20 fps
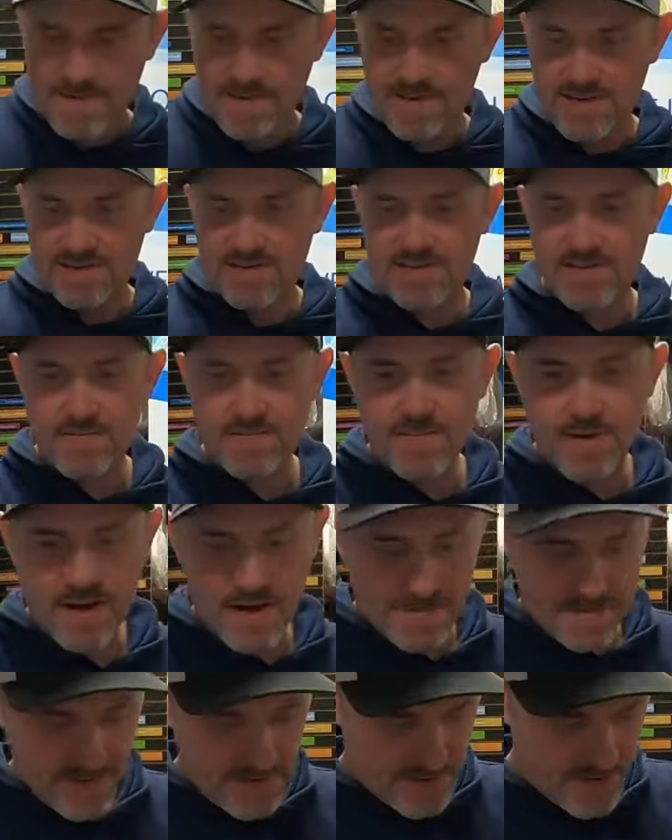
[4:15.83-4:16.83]
It should
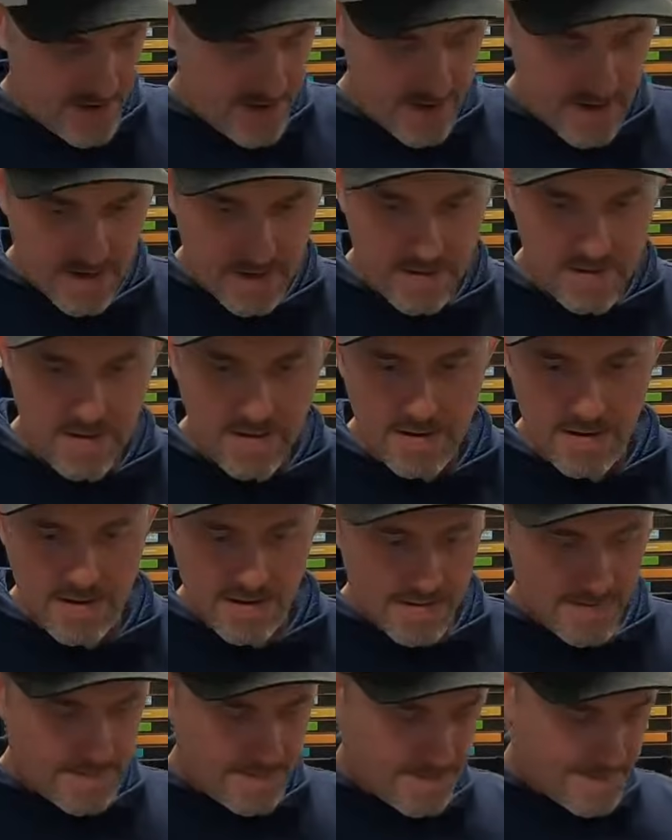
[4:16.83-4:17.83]
pop it right out.
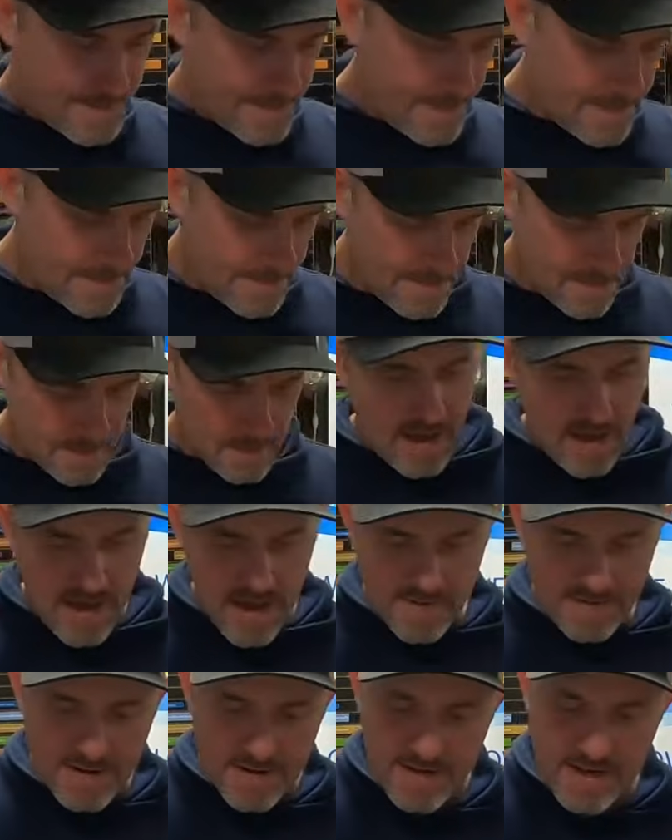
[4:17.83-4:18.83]

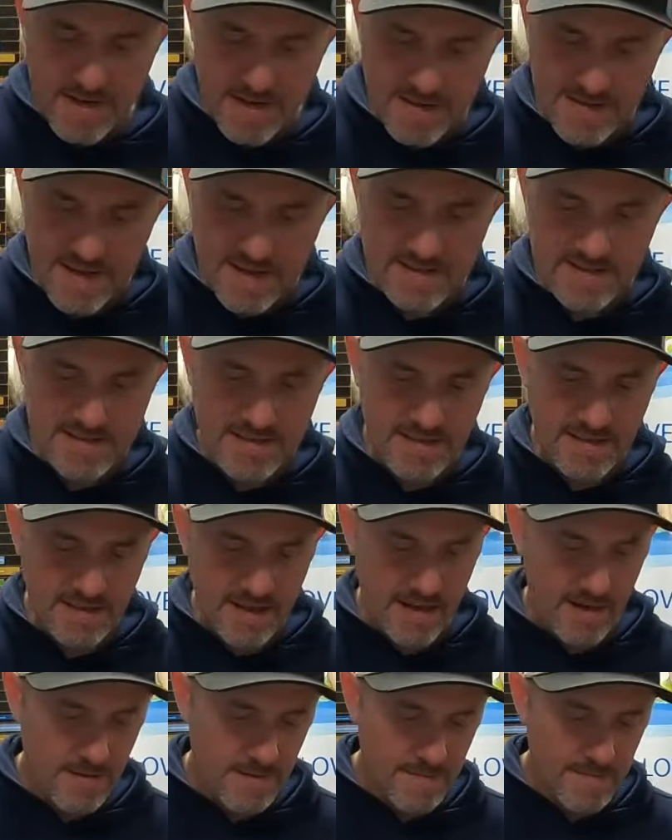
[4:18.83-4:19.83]
After getting that seal
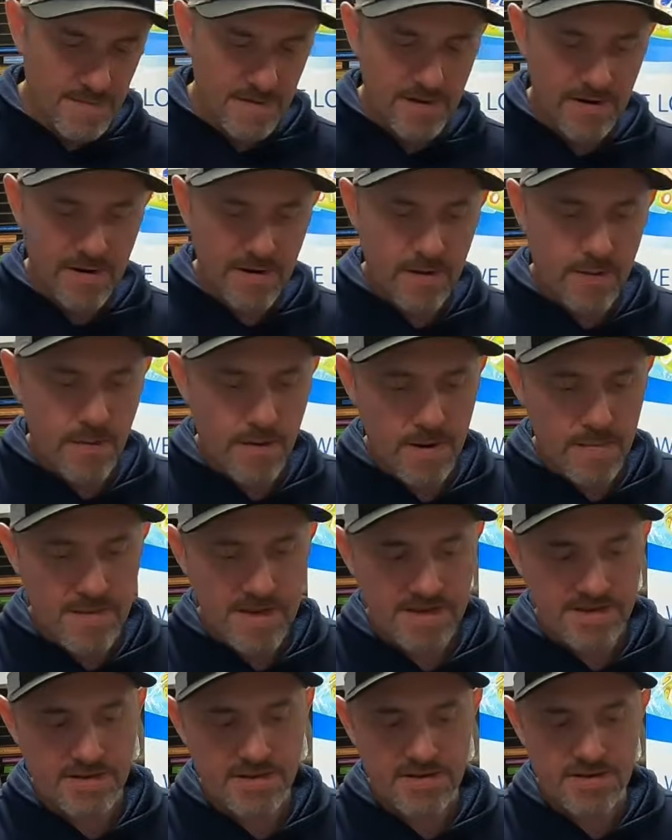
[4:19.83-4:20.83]
out, you're going to want to
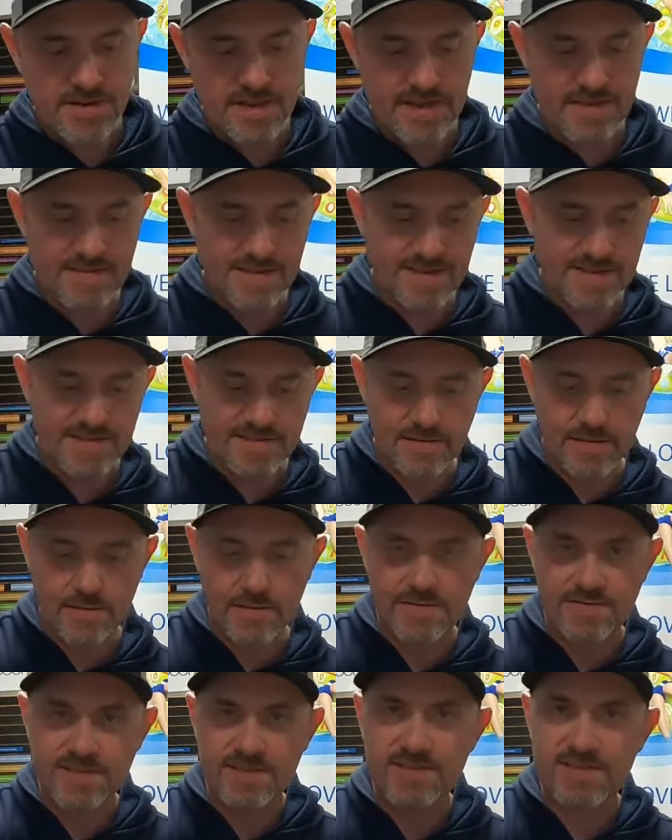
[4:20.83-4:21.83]
make sure that this
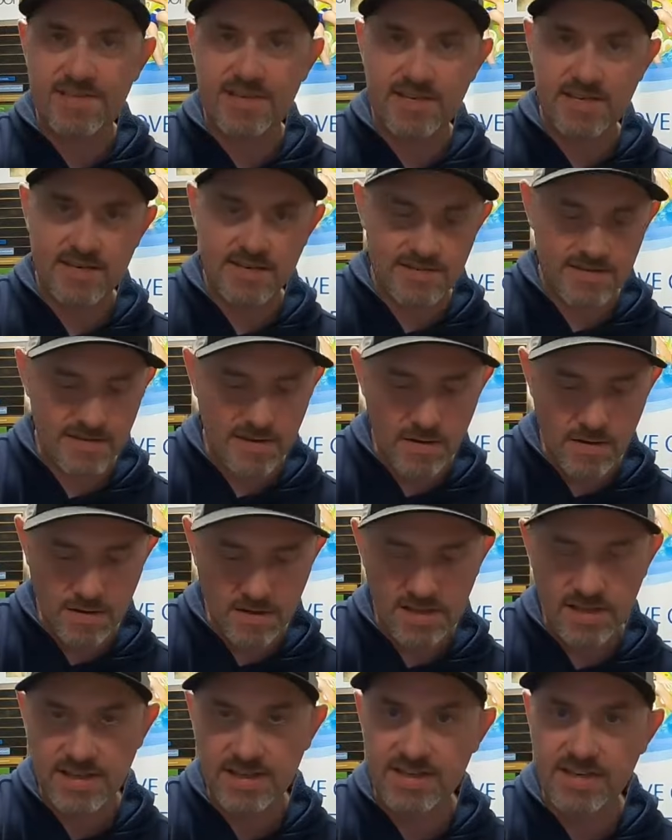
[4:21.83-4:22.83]
orifice in here is all
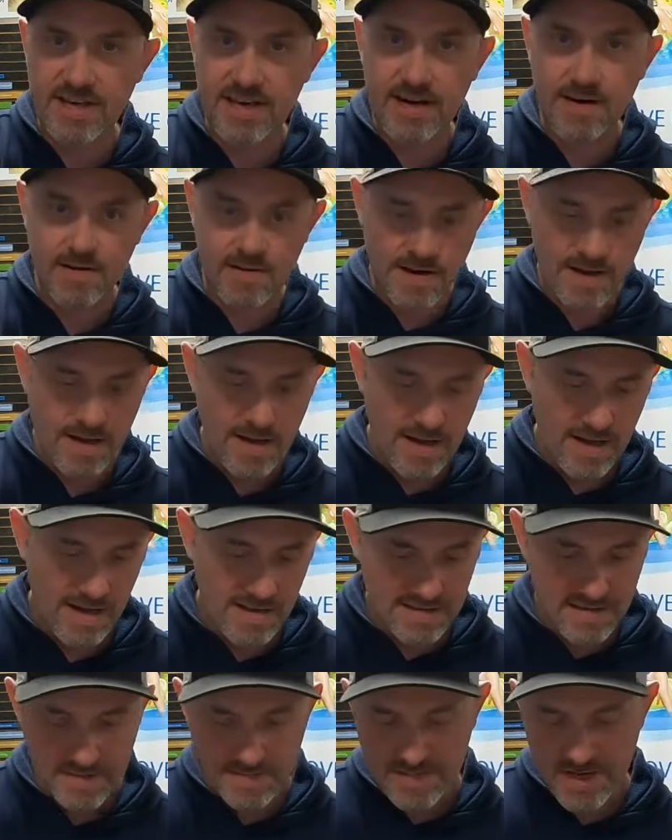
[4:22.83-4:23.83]
cleaned out.
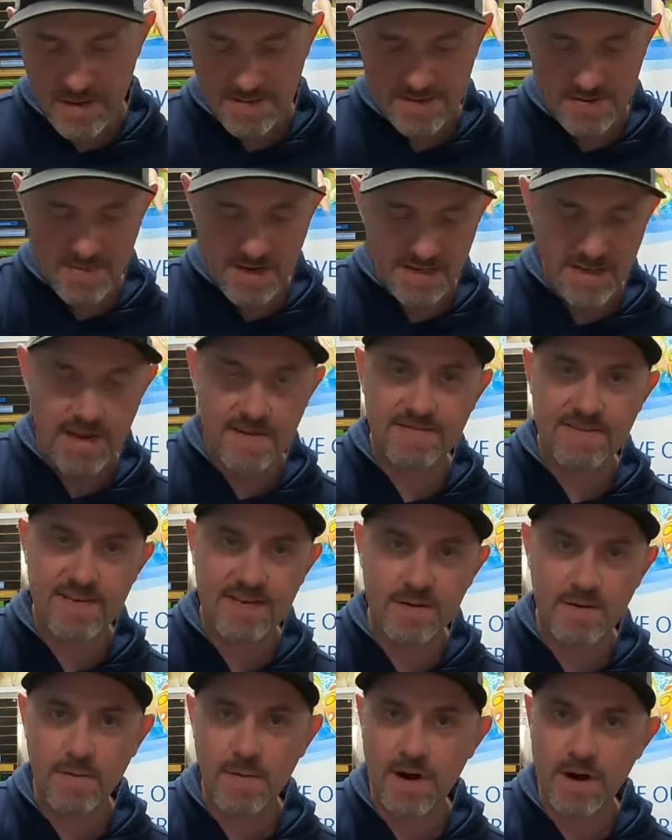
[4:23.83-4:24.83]
Sometimes you might have to
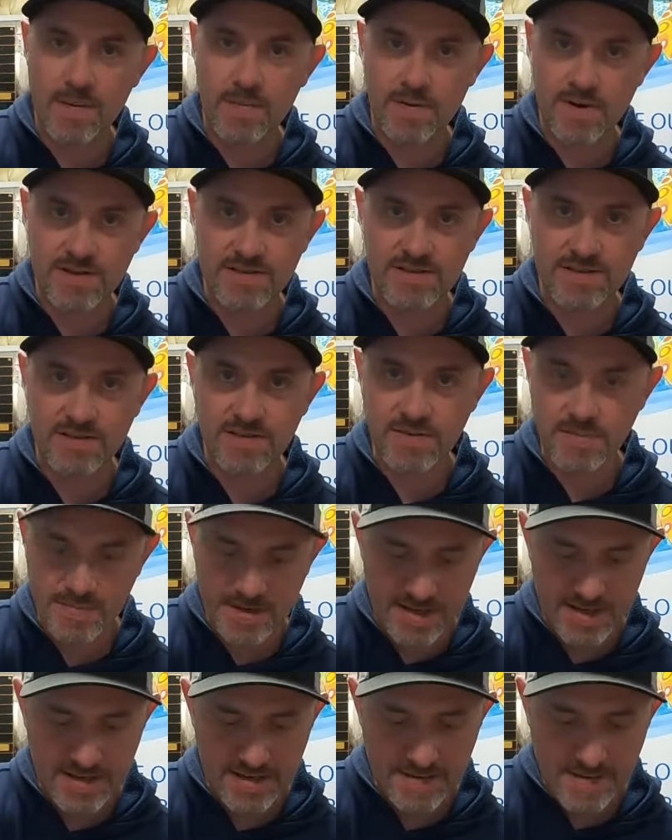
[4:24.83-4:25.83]
take a wire brush a little
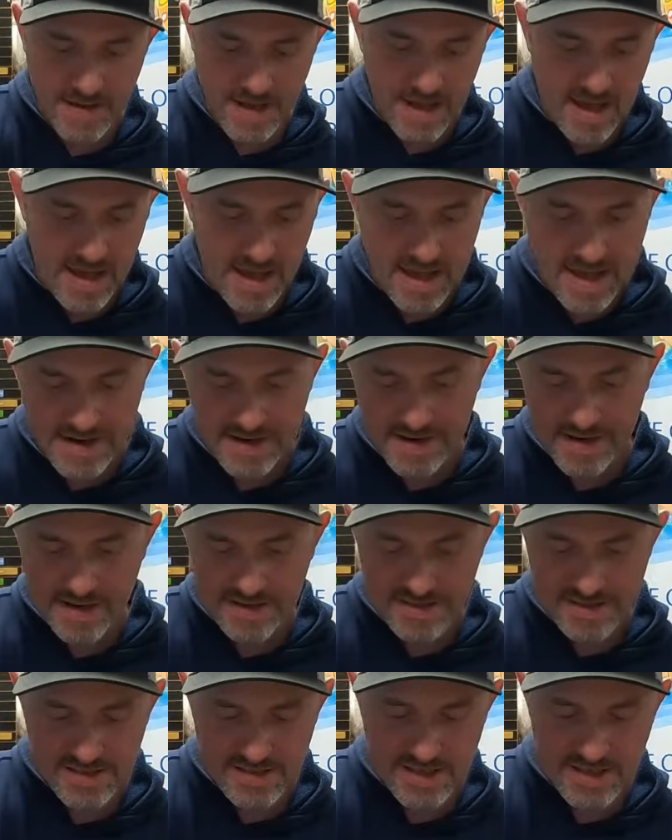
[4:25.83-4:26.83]
bit and
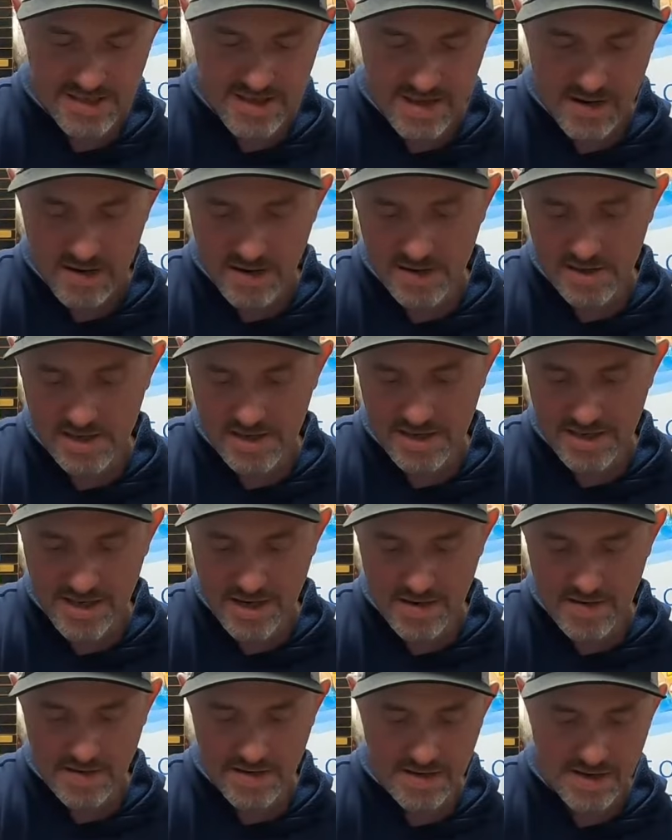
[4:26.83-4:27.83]
just get that all cleaned
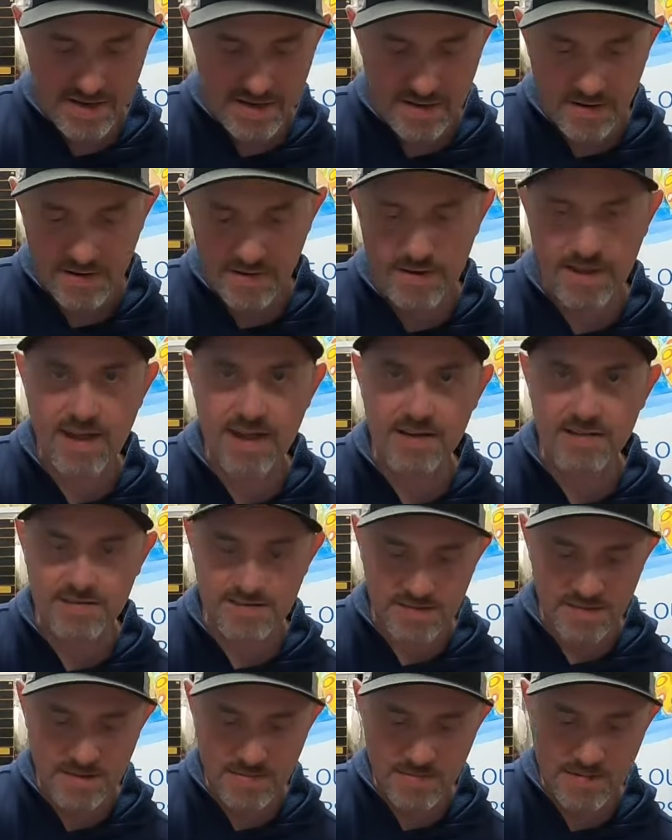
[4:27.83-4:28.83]
out and get all the
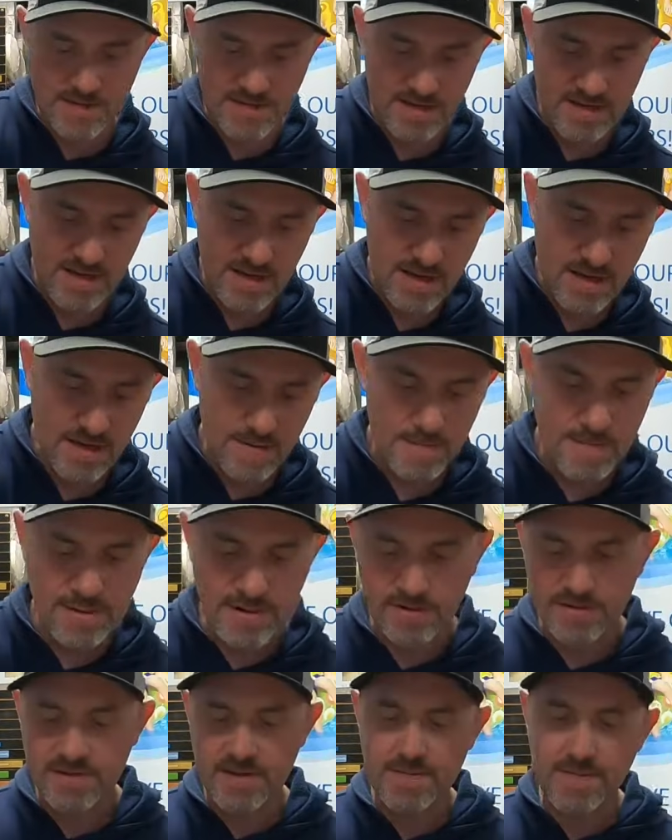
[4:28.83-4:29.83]
calcium and the
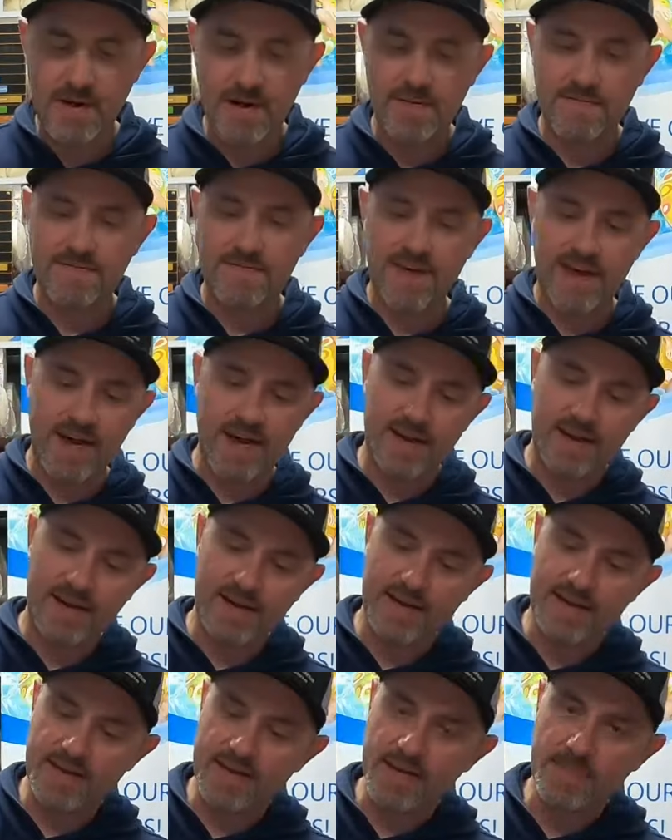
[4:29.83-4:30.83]
buildup off that
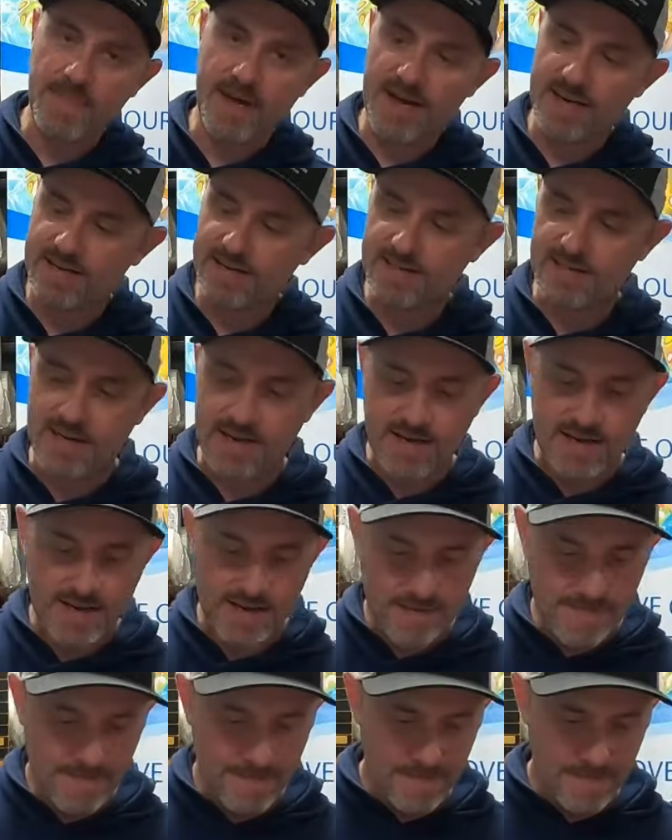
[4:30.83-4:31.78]
and in the back side.